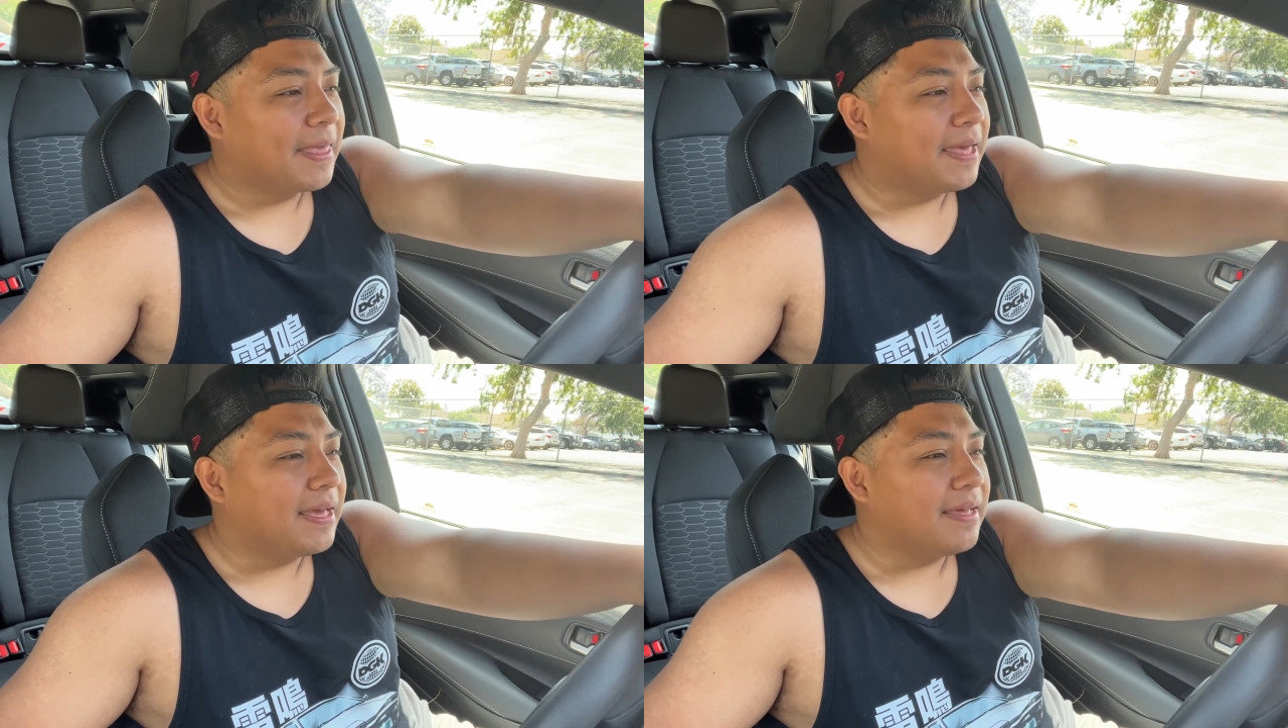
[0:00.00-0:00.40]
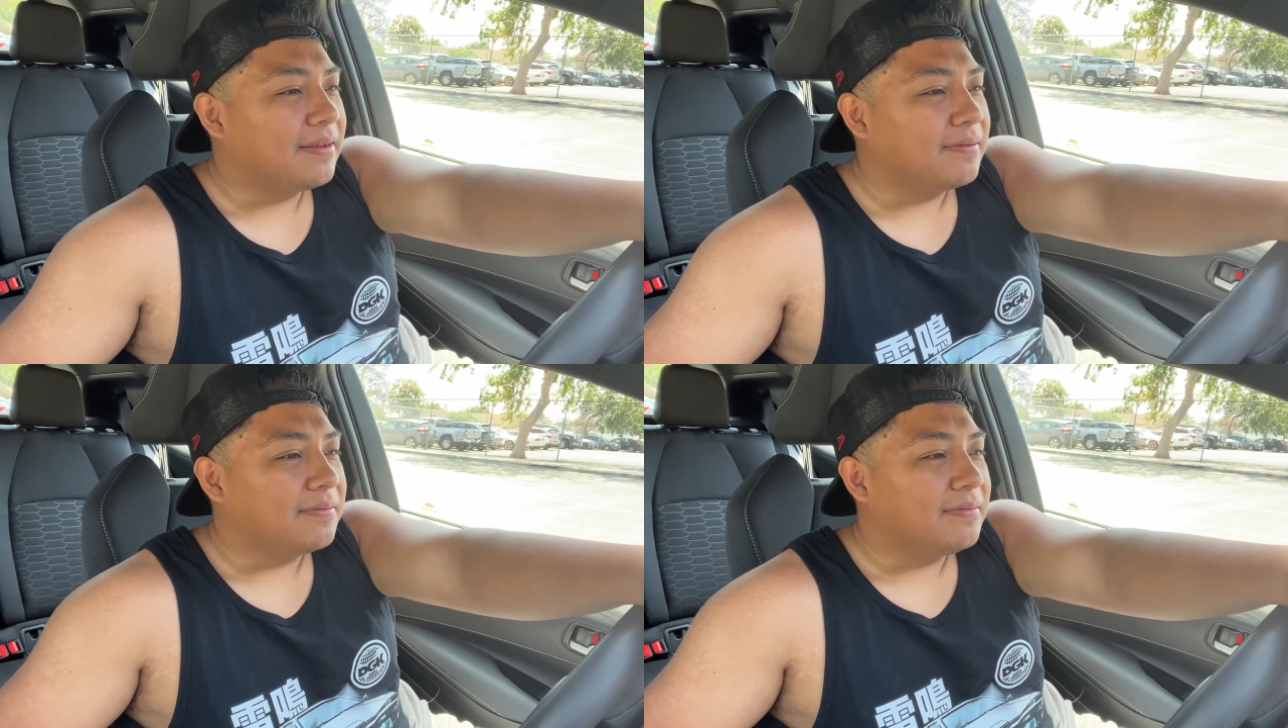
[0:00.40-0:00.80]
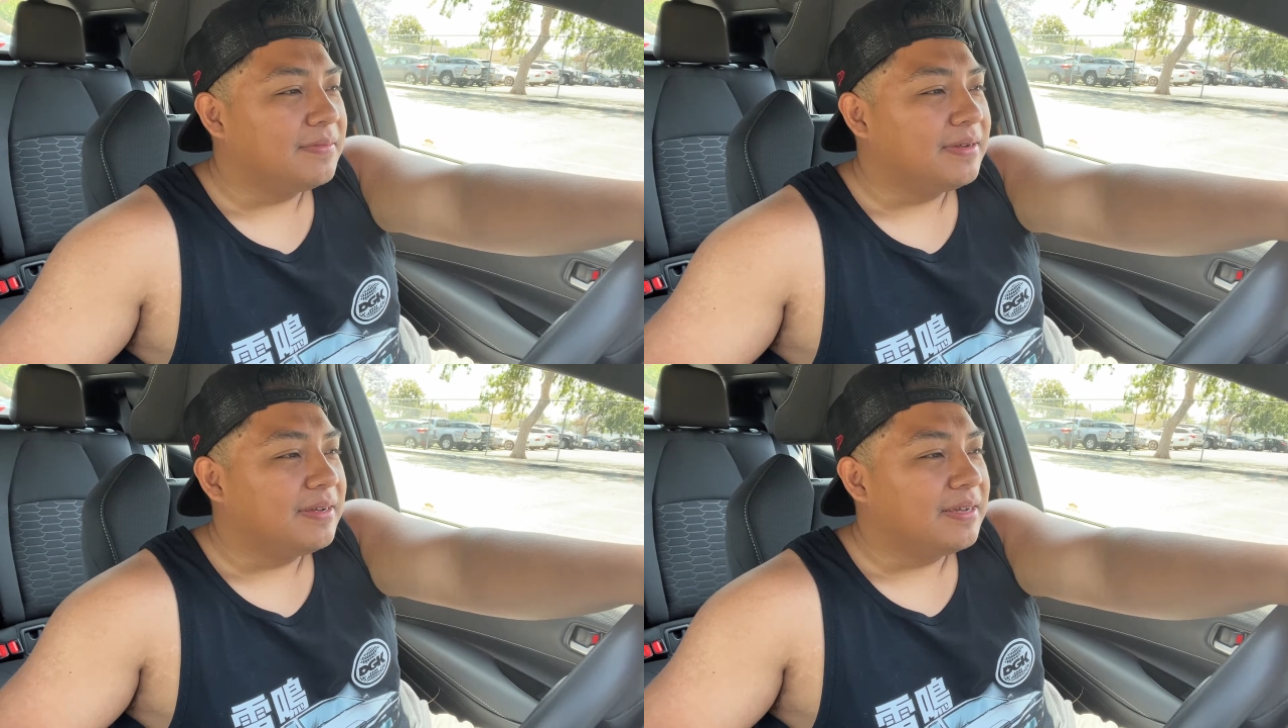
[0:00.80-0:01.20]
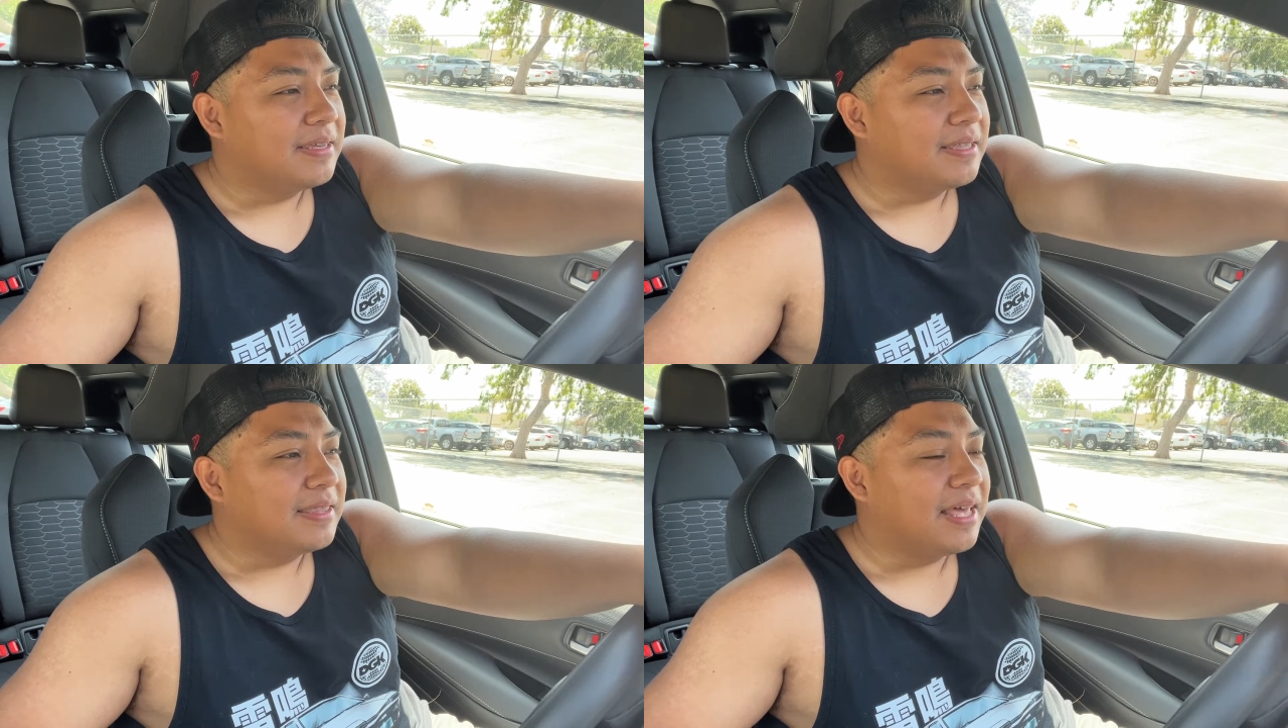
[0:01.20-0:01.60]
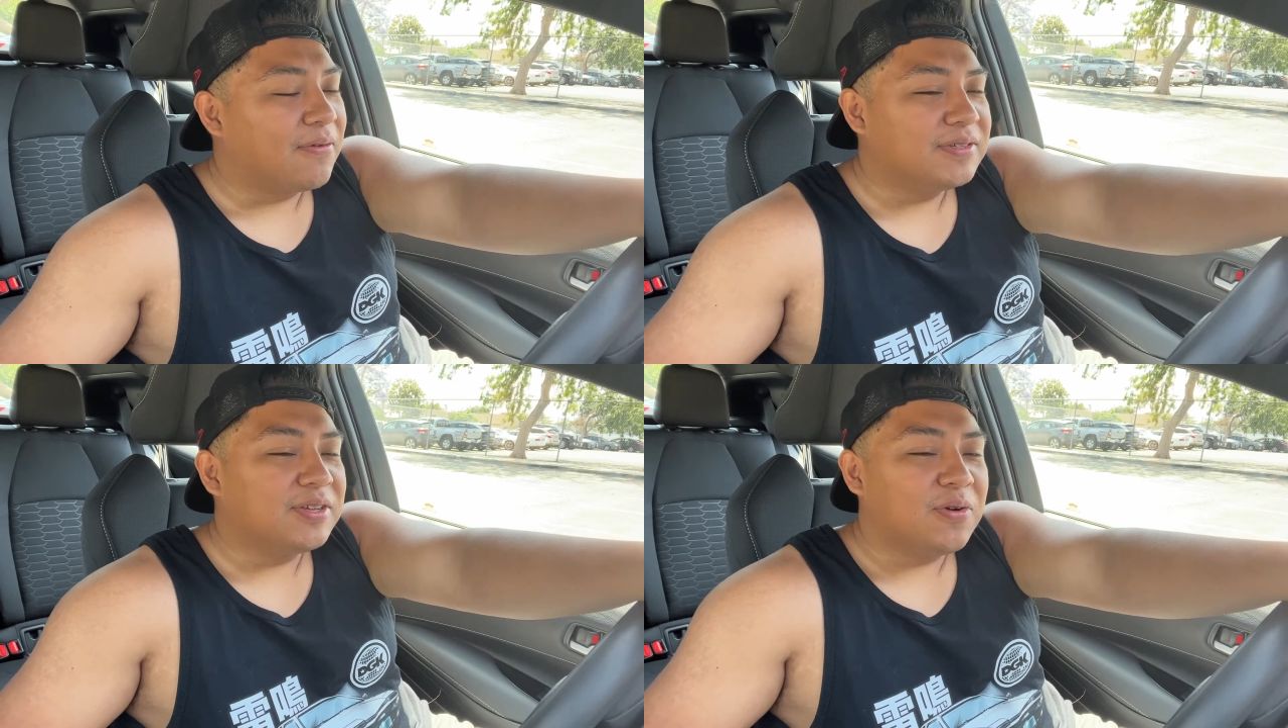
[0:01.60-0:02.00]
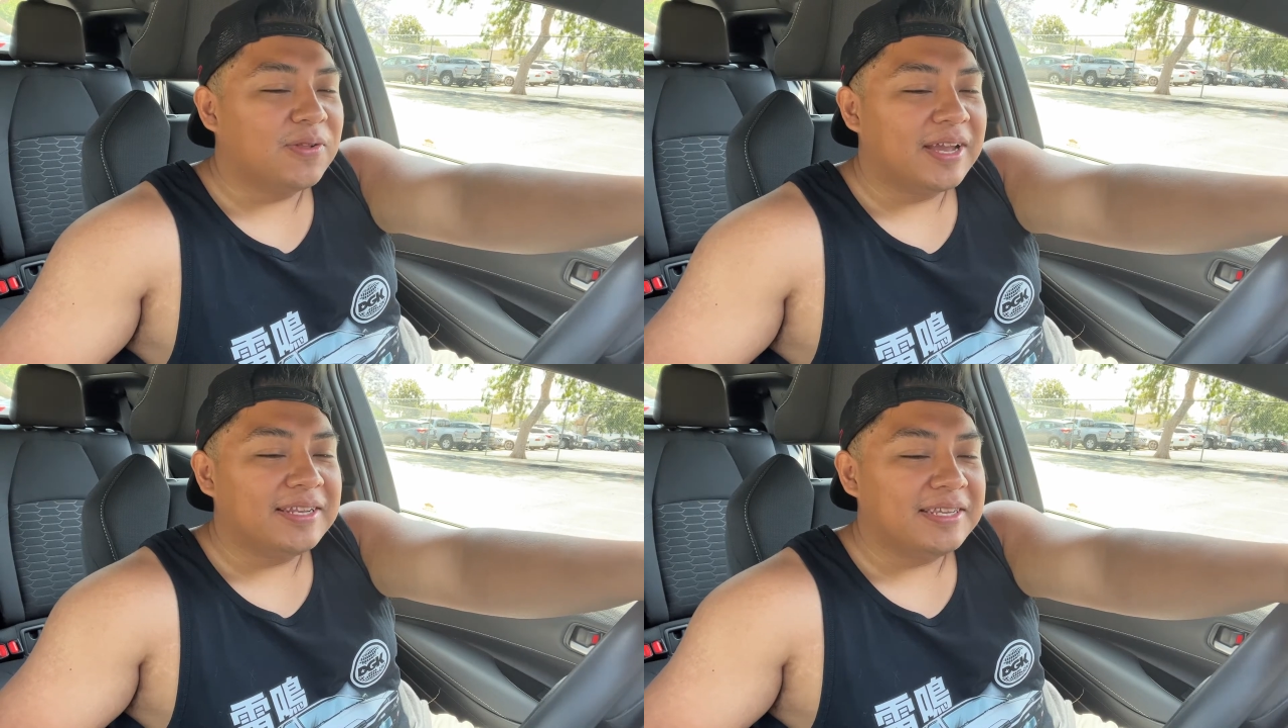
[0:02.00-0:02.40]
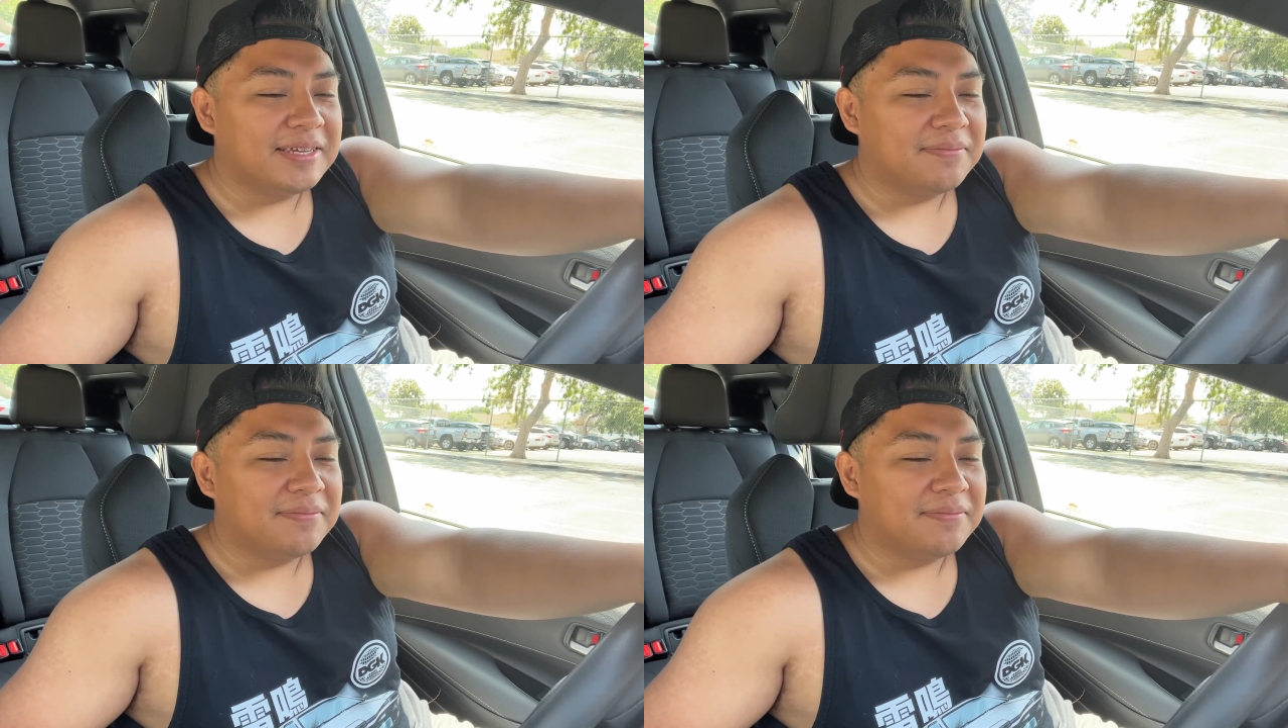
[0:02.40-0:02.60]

And that was the whole idea